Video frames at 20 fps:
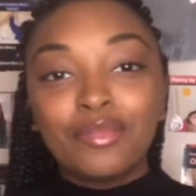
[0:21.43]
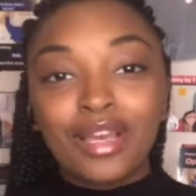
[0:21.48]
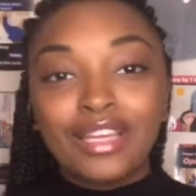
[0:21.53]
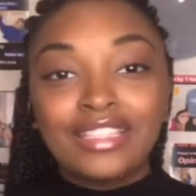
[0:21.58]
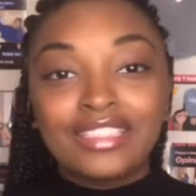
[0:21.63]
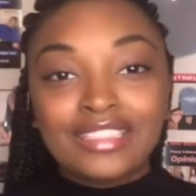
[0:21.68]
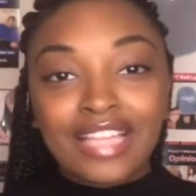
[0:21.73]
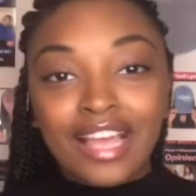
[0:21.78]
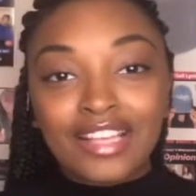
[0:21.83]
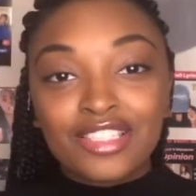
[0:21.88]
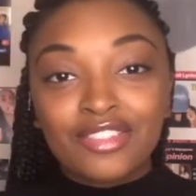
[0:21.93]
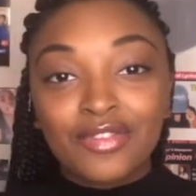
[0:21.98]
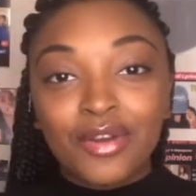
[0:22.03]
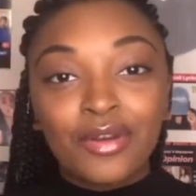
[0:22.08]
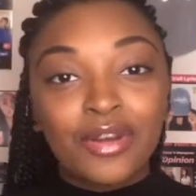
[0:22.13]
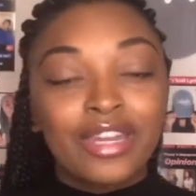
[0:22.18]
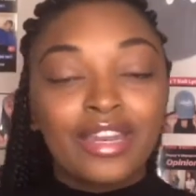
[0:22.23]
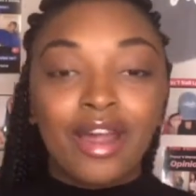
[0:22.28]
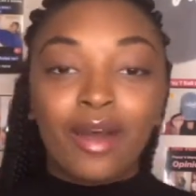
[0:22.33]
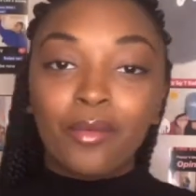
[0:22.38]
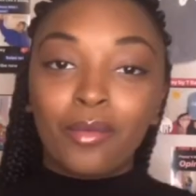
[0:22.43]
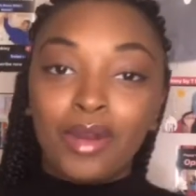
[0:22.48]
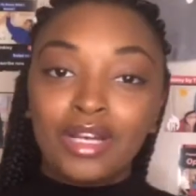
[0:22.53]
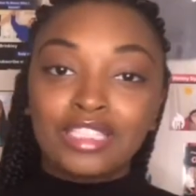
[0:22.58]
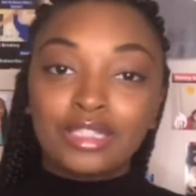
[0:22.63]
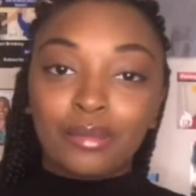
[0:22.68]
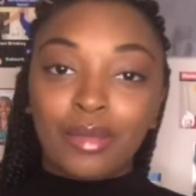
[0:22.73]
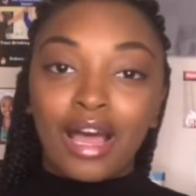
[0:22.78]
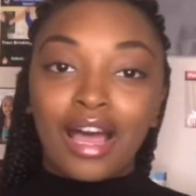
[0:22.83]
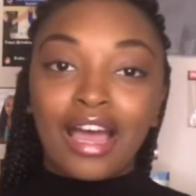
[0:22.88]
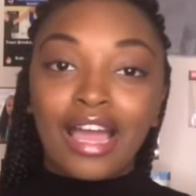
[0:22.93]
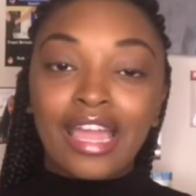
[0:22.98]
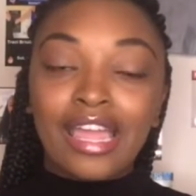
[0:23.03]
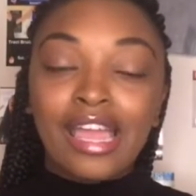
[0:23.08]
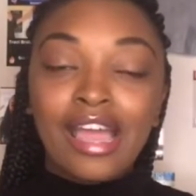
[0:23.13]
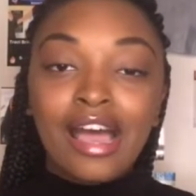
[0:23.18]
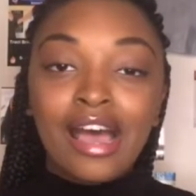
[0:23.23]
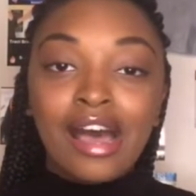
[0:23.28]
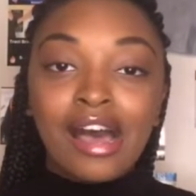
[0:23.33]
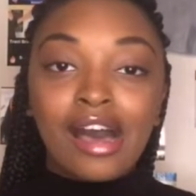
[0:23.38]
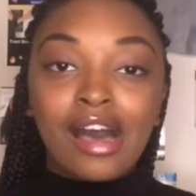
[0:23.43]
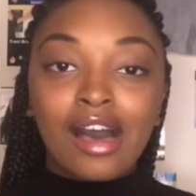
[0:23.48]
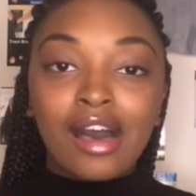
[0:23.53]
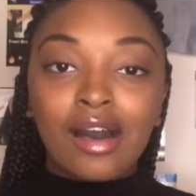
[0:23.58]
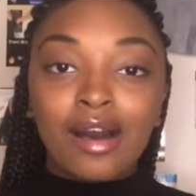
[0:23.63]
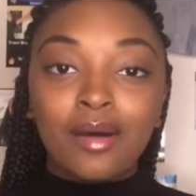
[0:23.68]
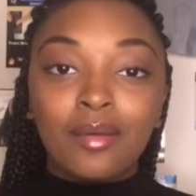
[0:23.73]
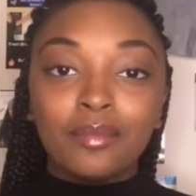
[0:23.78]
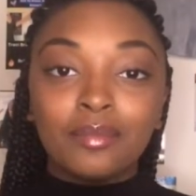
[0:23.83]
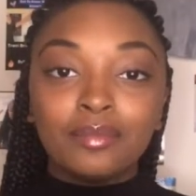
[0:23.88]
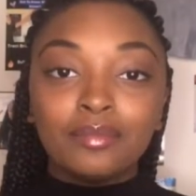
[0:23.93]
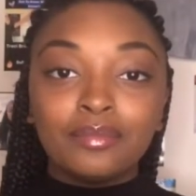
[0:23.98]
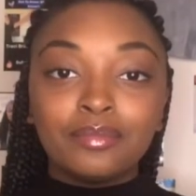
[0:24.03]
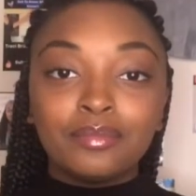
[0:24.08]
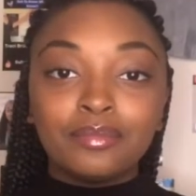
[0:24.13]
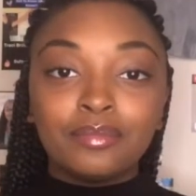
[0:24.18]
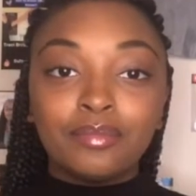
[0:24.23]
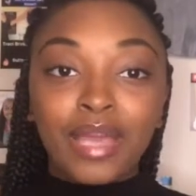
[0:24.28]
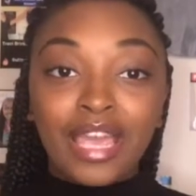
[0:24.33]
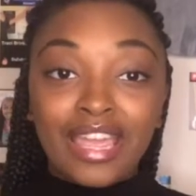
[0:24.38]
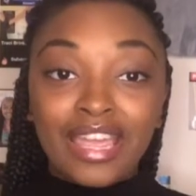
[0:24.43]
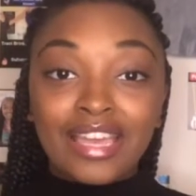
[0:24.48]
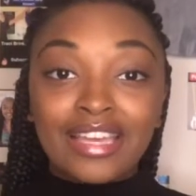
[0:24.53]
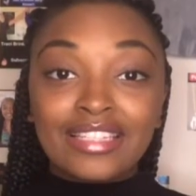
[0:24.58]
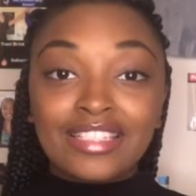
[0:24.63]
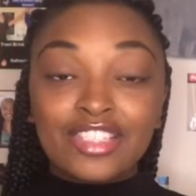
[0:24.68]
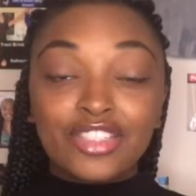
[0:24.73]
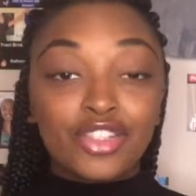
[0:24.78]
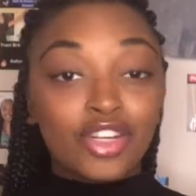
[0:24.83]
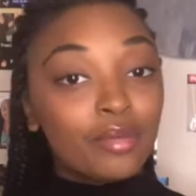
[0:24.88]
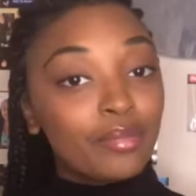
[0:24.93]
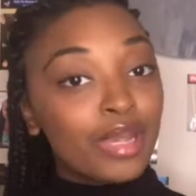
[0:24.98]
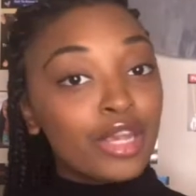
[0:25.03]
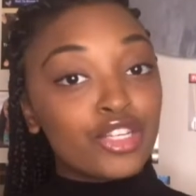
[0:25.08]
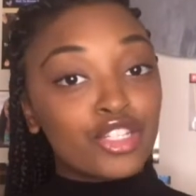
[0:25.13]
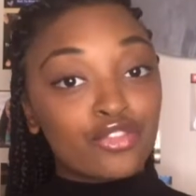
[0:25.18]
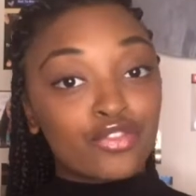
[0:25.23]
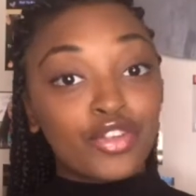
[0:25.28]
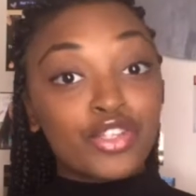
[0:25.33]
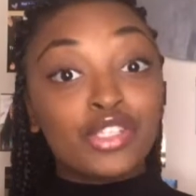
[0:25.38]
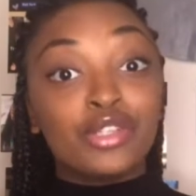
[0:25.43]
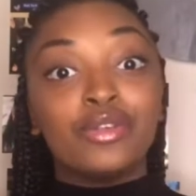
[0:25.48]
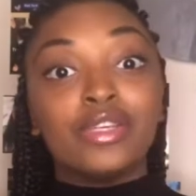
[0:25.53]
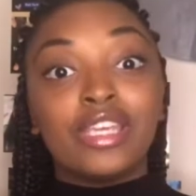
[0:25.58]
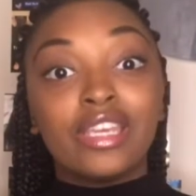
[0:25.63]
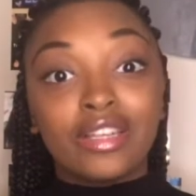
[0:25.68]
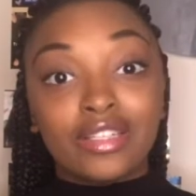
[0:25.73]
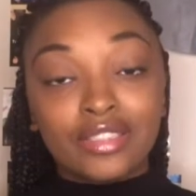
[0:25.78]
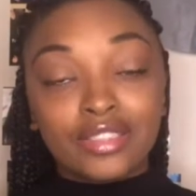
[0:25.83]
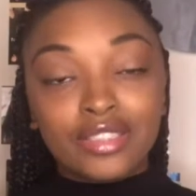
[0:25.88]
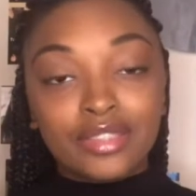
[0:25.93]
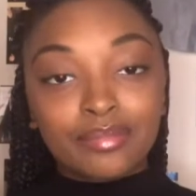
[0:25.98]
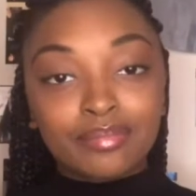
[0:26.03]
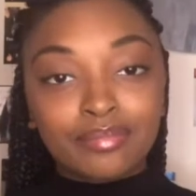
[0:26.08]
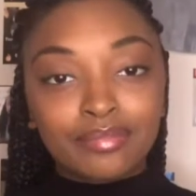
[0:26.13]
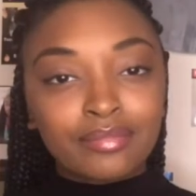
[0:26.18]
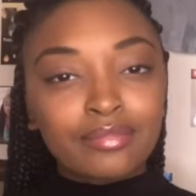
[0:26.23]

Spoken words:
play the saxophone, and I was my band's drum major for 2 years.